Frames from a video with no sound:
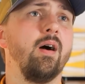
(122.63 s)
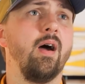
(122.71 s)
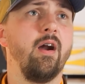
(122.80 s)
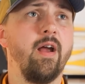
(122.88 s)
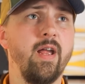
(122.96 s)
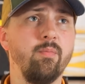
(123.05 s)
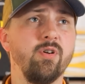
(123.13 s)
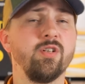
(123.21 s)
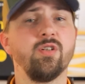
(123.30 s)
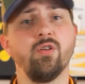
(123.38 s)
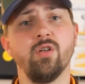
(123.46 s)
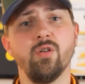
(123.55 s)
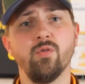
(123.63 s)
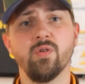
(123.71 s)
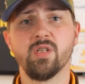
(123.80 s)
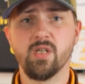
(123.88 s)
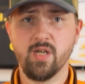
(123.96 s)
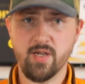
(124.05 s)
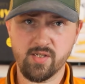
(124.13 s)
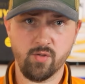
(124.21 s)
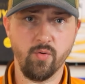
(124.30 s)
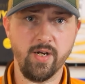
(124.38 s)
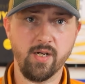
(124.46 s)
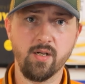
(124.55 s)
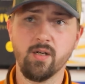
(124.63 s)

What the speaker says: are able to use his rig,